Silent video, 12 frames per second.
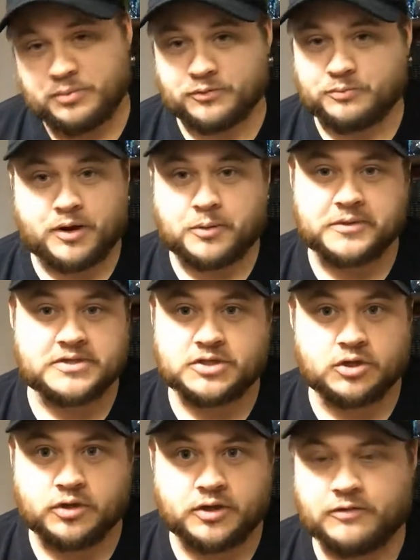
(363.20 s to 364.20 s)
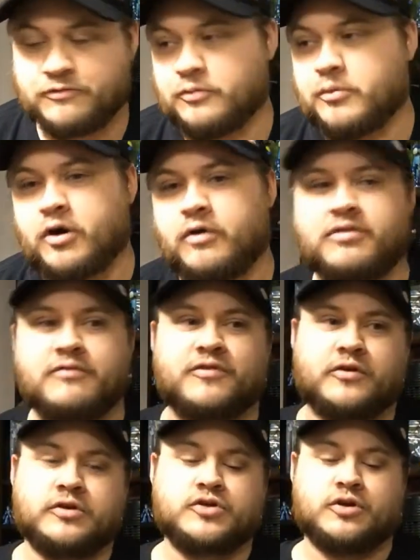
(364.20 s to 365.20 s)
are probably still looking for Marth and
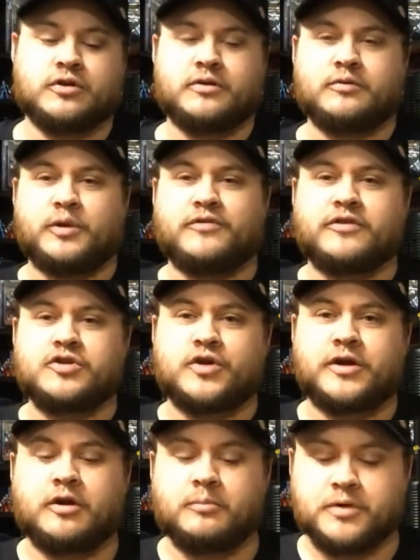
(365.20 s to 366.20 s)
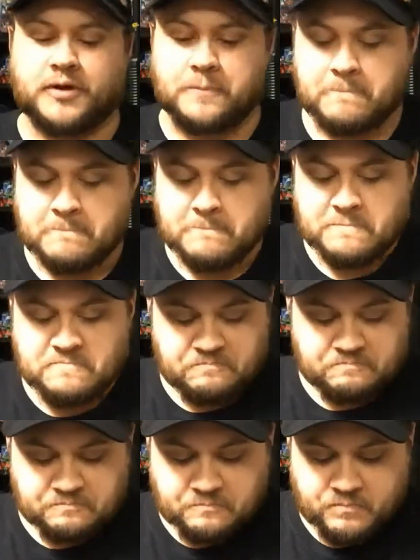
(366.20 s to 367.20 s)
Villager and Wii Fit Trainer, but
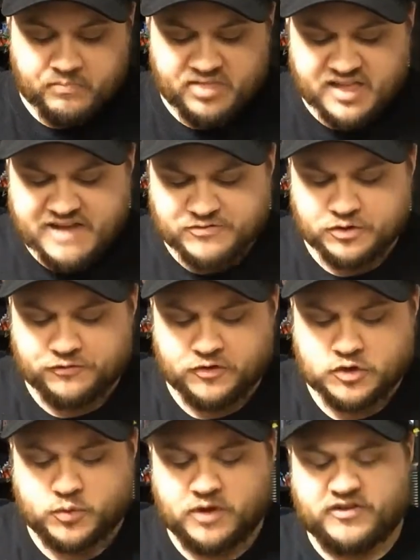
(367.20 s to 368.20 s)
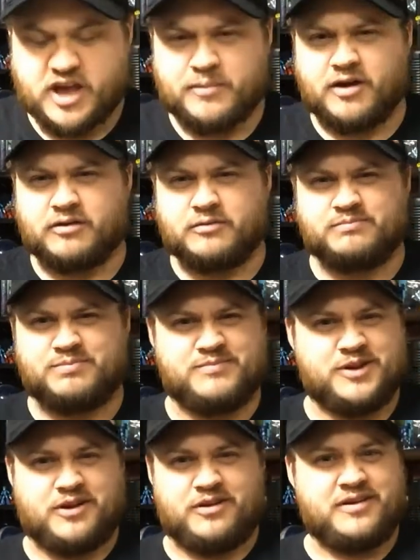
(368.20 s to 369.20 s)
after the first wave came out,
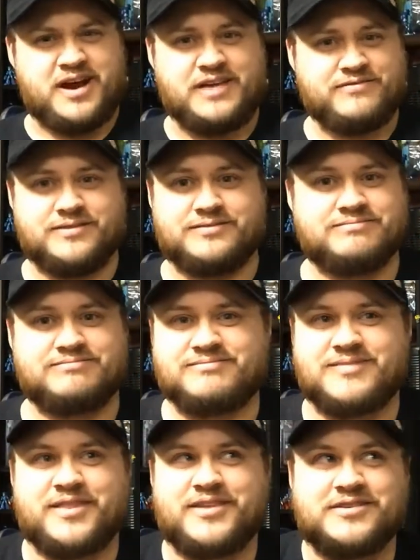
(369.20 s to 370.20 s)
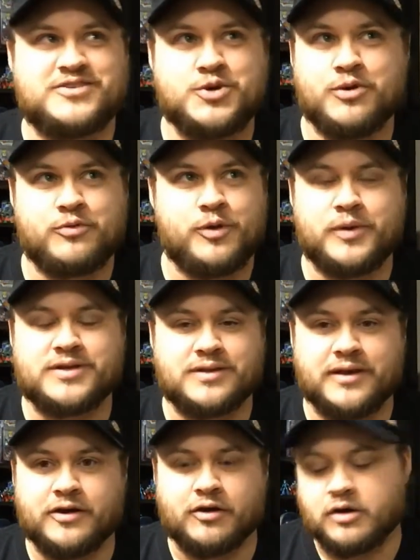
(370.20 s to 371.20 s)
not even, I think, 2 or 3 weeks
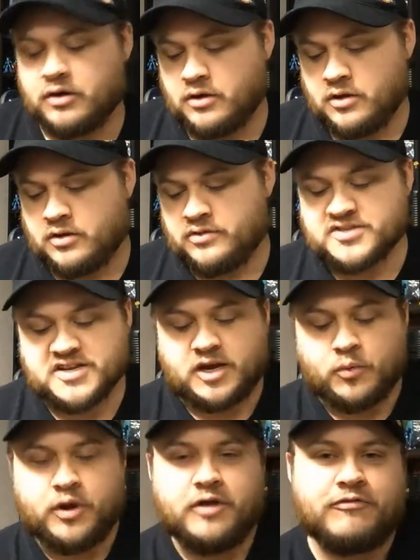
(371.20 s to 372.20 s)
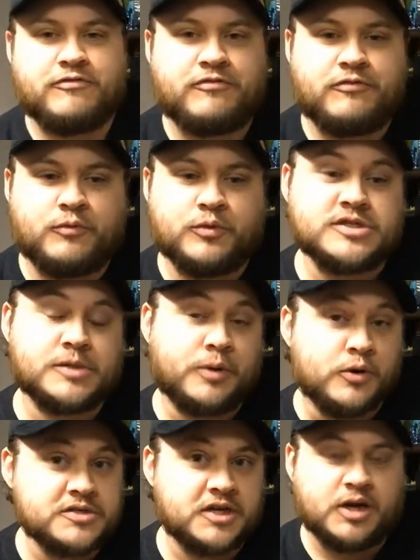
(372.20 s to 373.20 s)
later, the second wave was
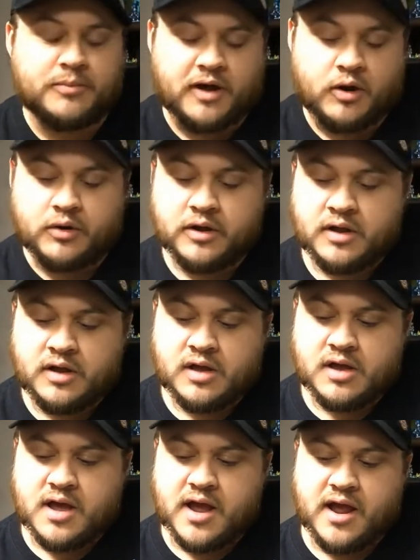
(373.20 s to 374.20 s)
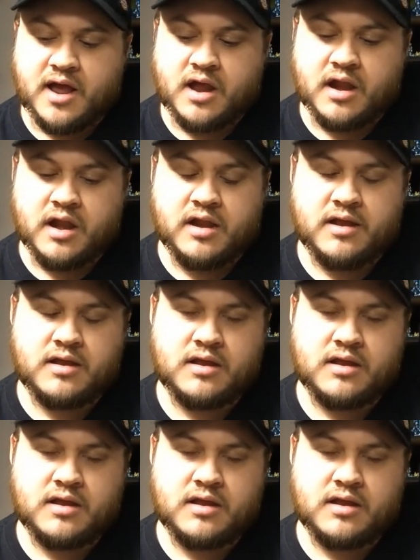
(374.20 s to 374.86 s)
supposed to come out, and